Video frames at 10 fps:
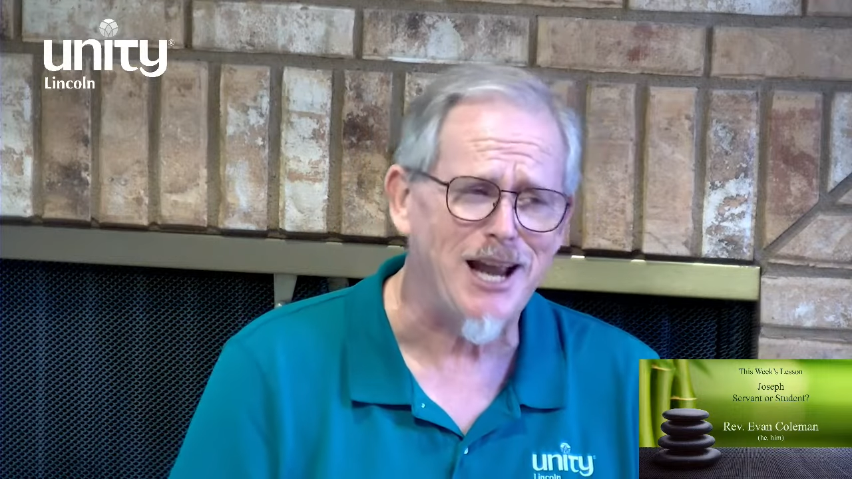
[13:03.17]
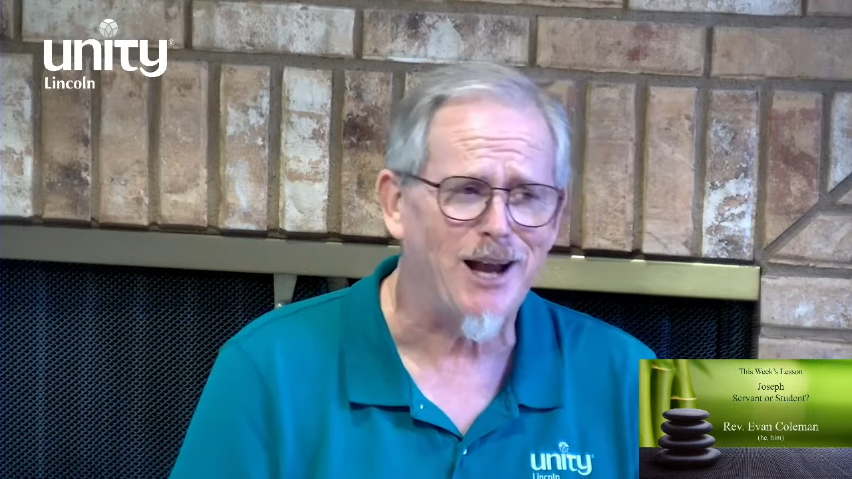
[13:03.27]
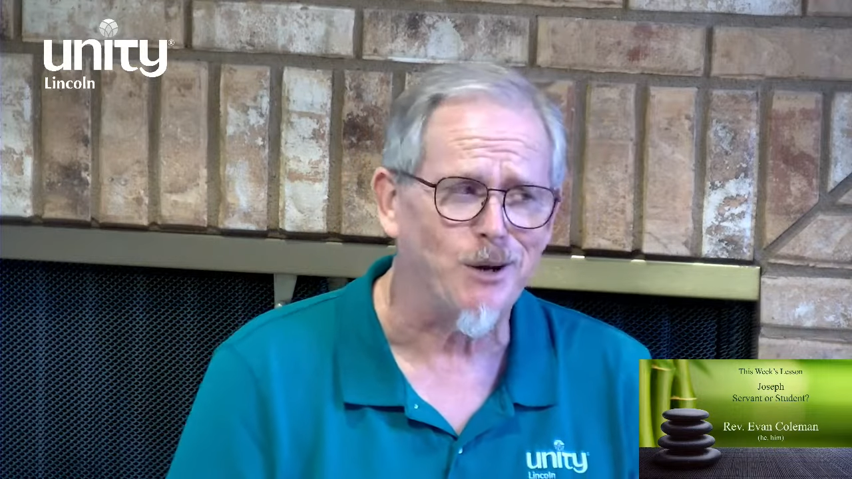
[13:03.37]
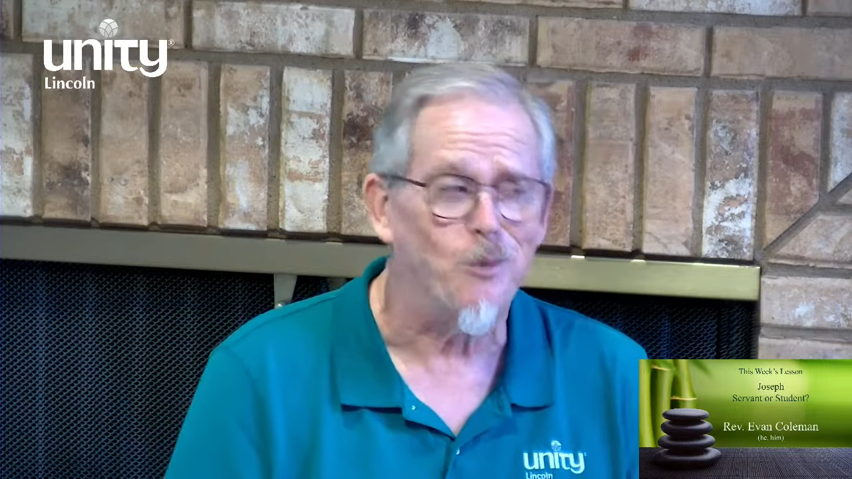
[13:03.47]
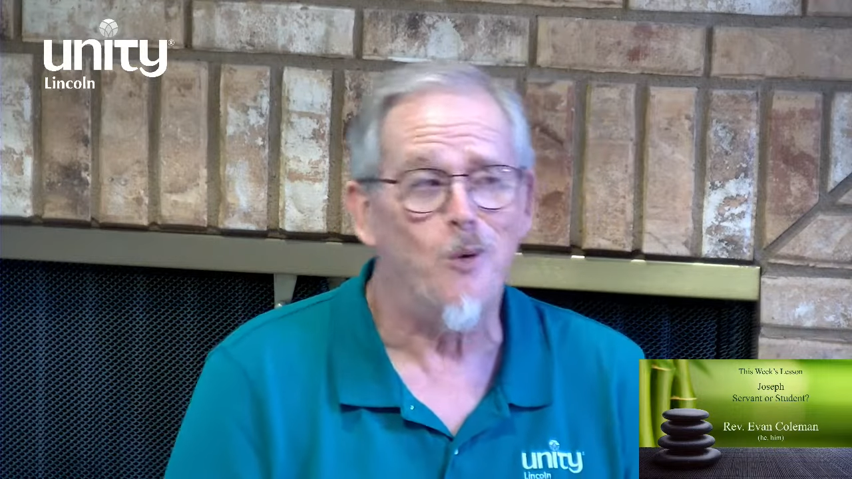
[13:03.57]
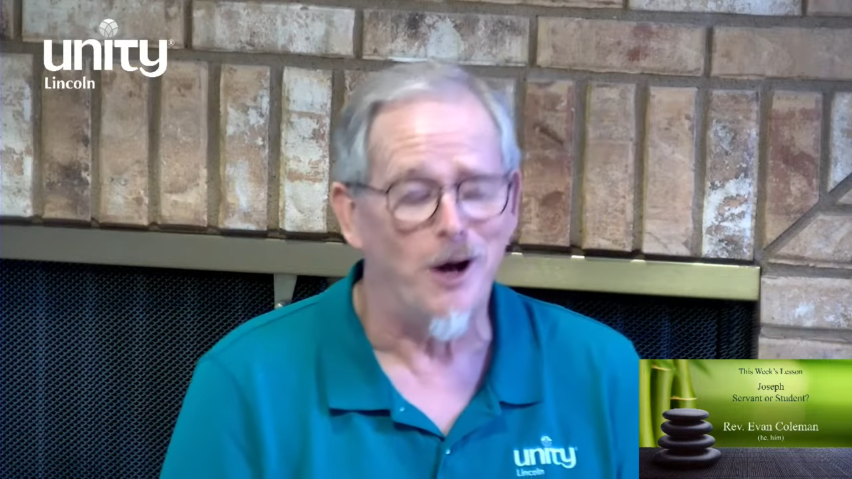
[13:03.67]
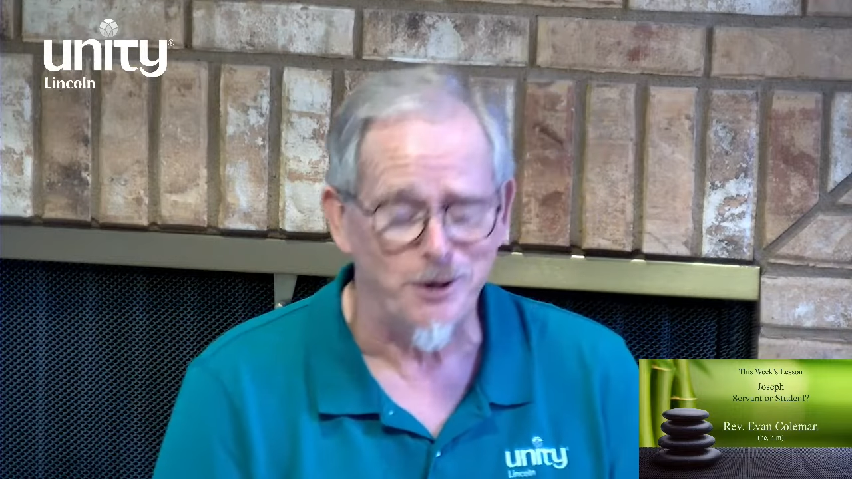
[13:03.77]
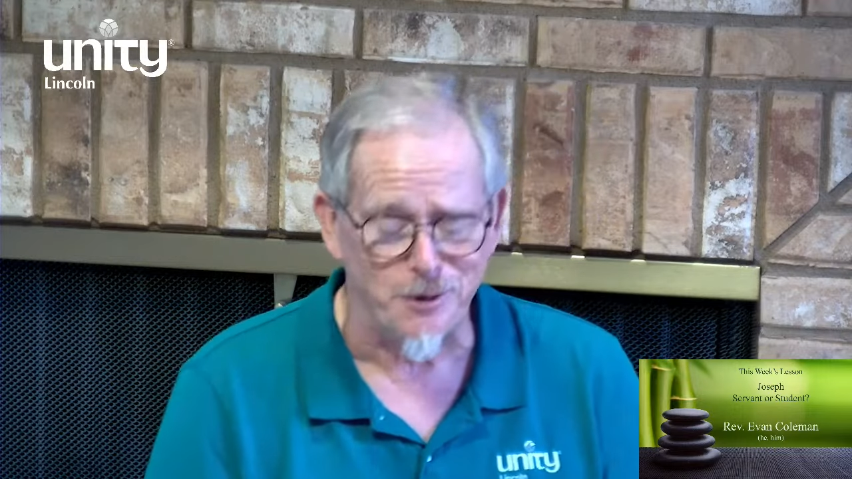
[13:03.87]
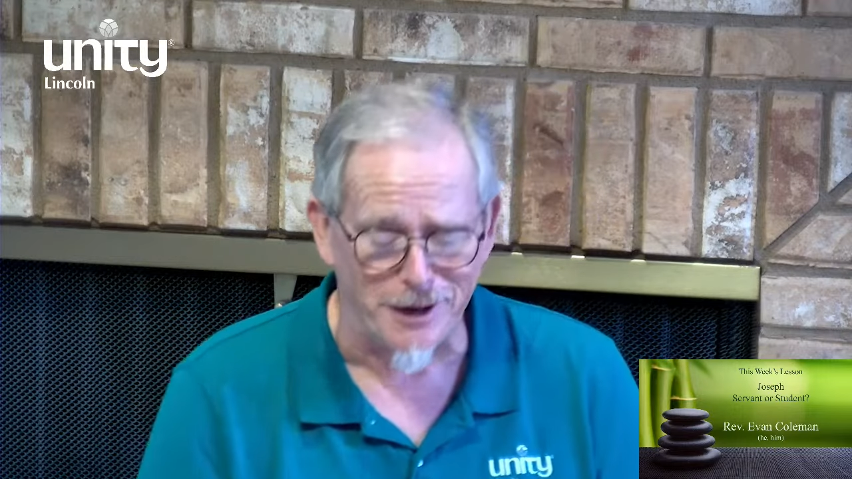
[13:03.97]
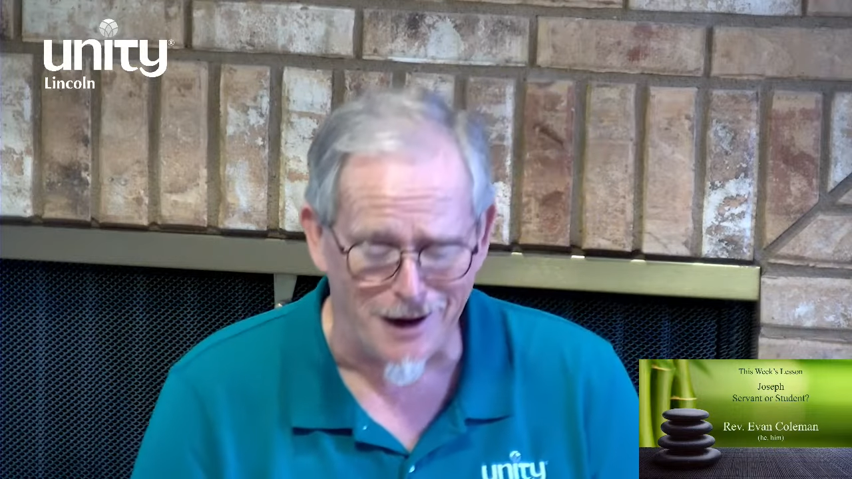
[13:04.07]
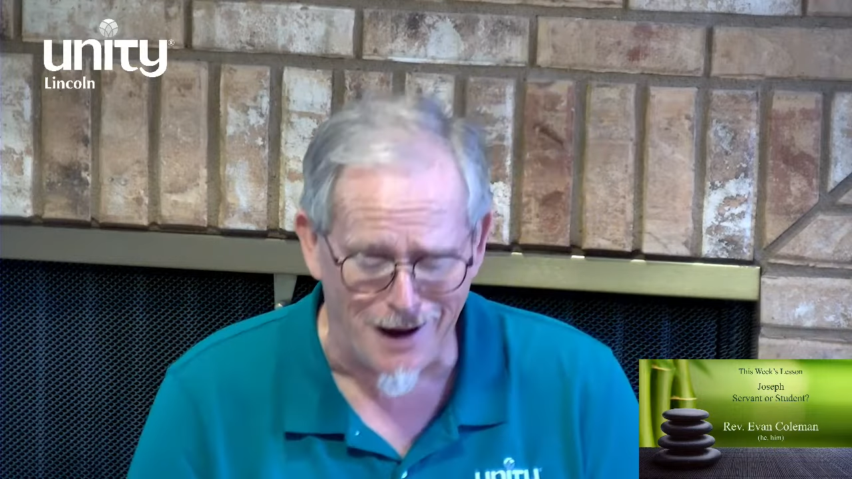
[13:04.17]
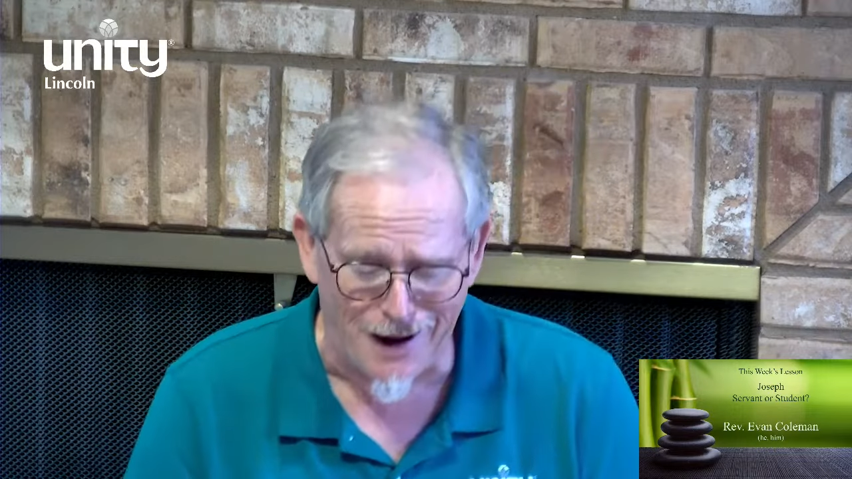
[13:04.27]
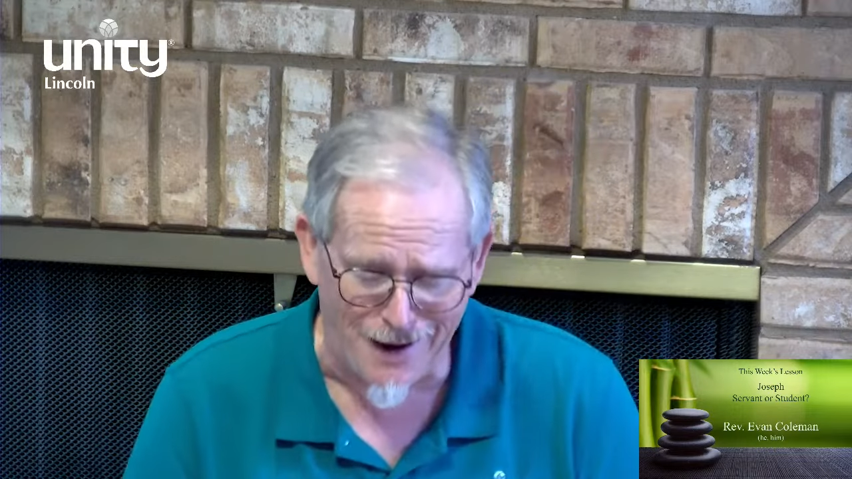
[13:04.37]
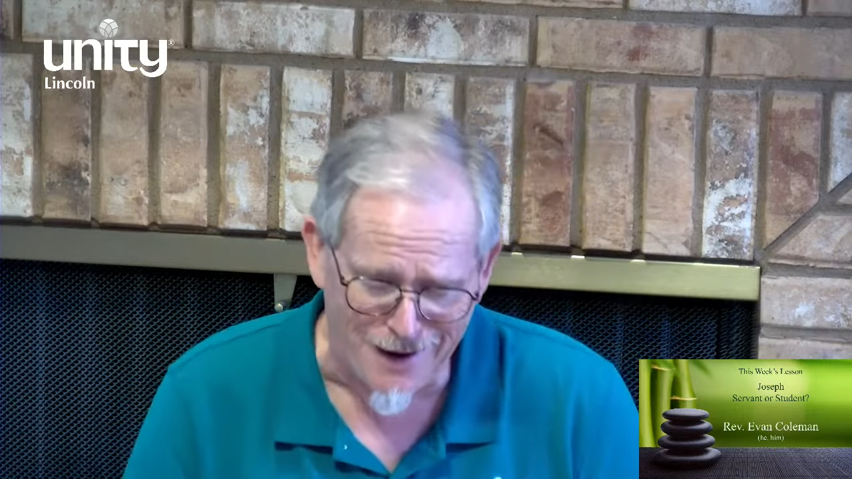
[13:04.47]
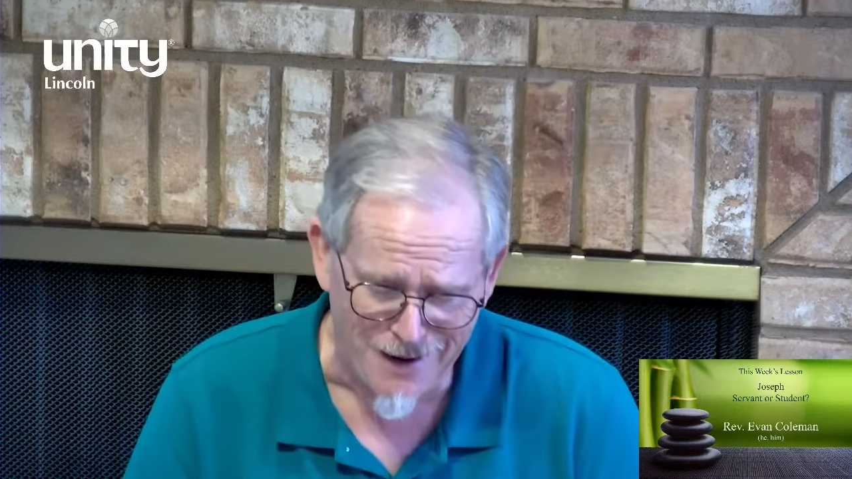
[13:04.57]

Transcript: had a wandering eye.